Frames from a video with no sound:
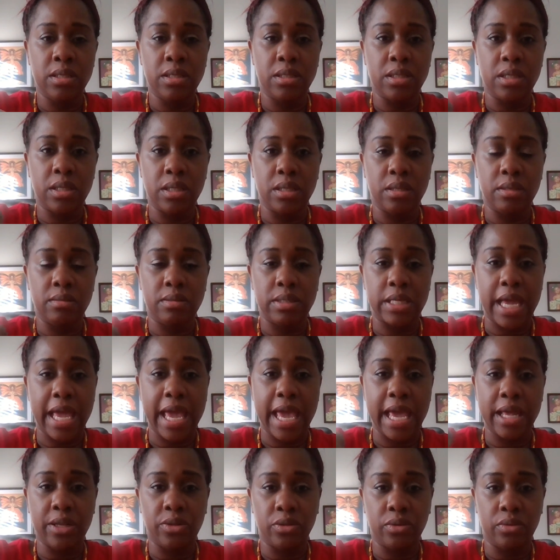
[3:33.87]
to
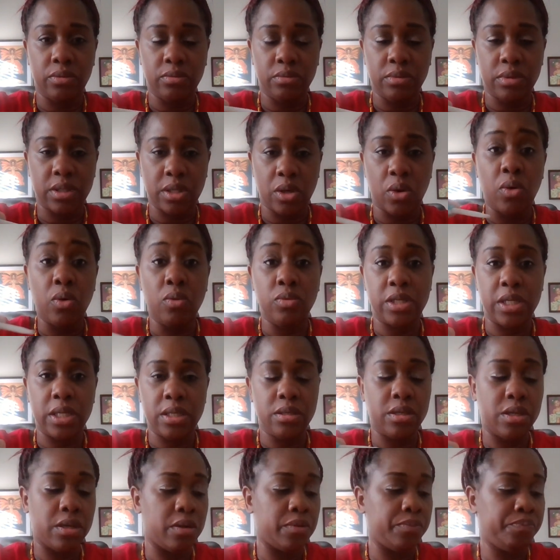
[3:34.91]
handle, to hold
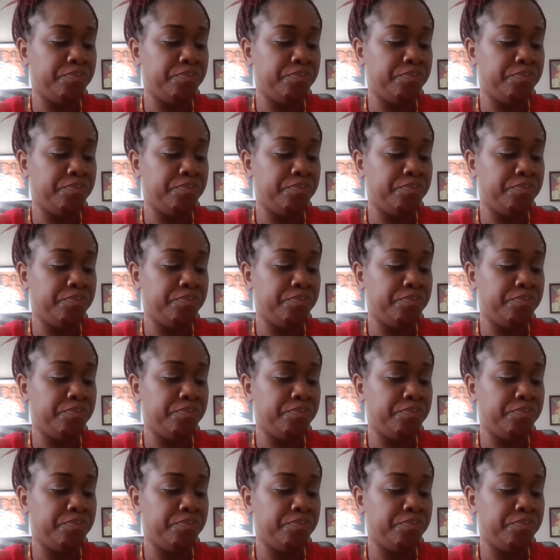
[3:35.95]
it.